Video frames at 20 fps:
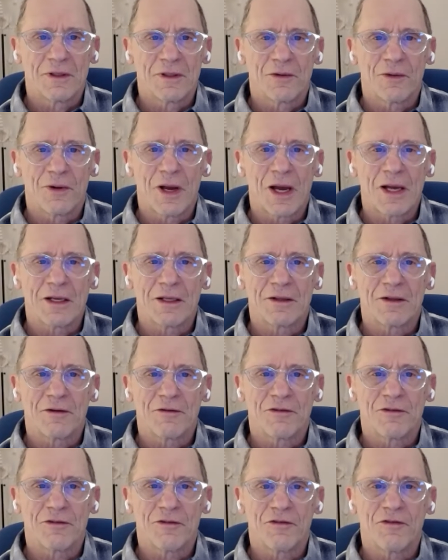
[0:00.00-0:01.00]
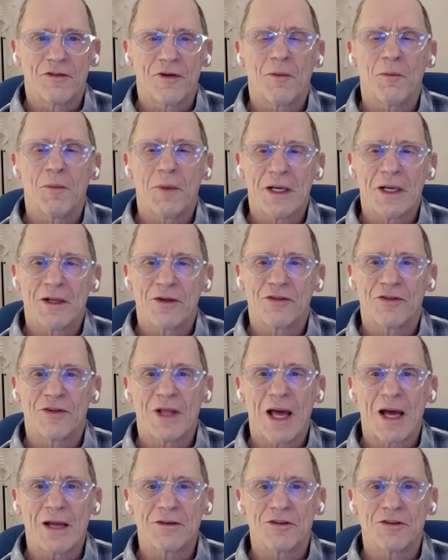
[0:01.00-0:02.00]
right? The fulfillment is
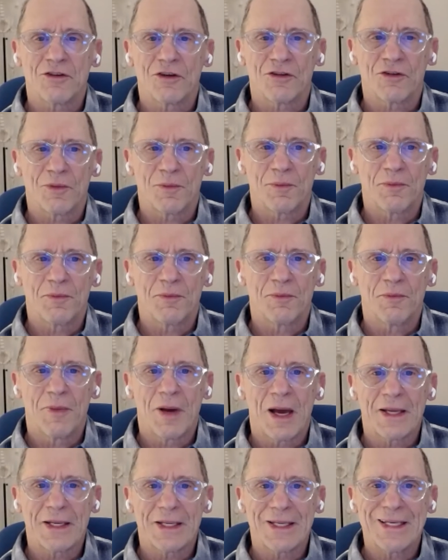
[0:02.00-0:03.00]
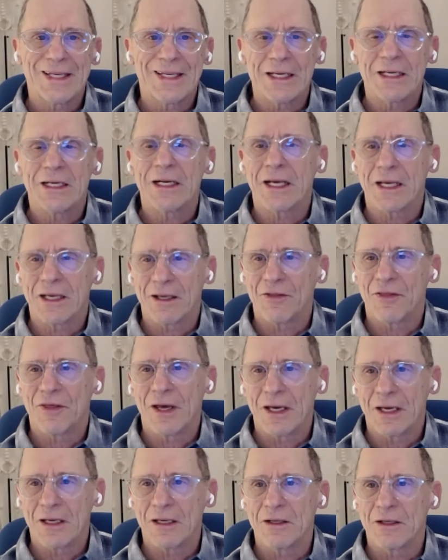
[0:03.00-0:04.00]
not just by getting
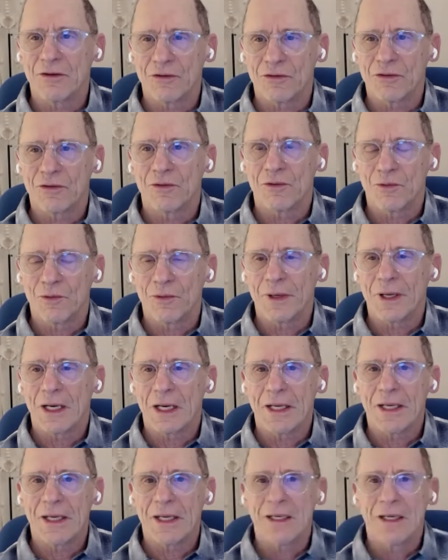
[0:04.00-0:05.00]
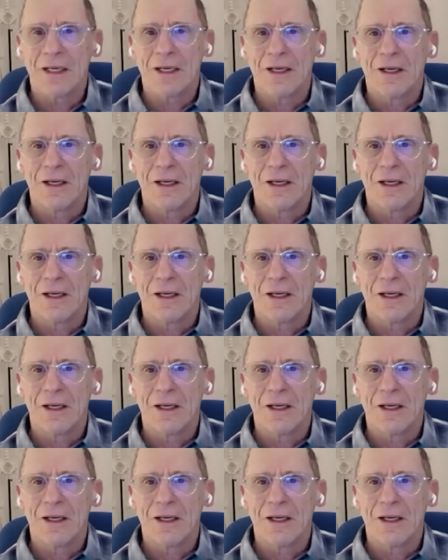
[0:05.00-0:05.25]
things, really.